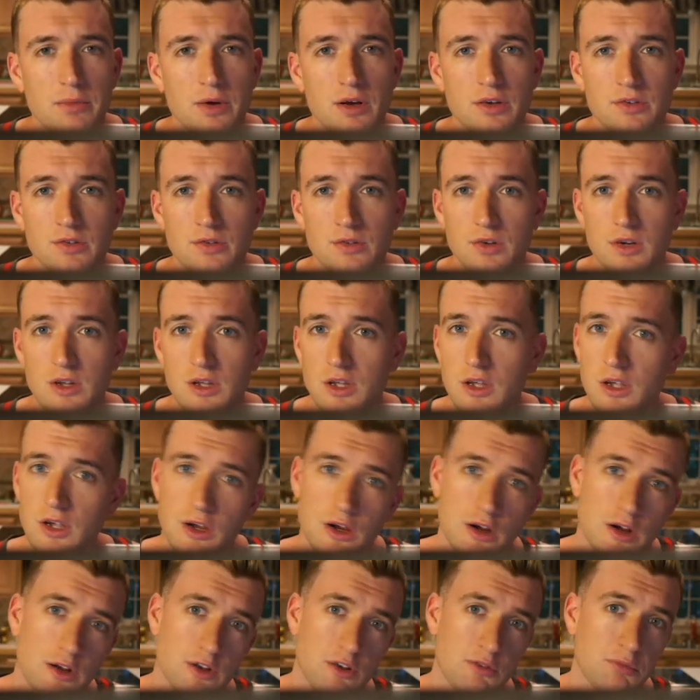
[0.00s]
muscle in a
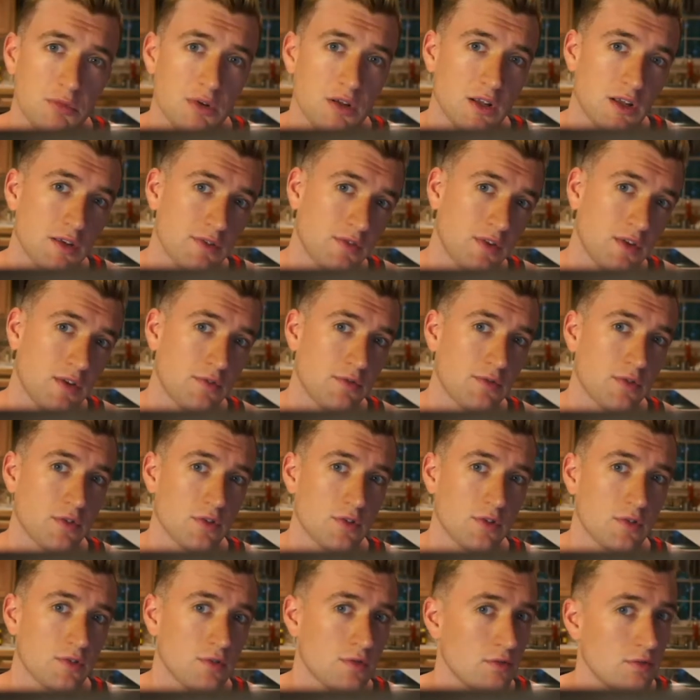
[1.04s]
year and you've been lifting for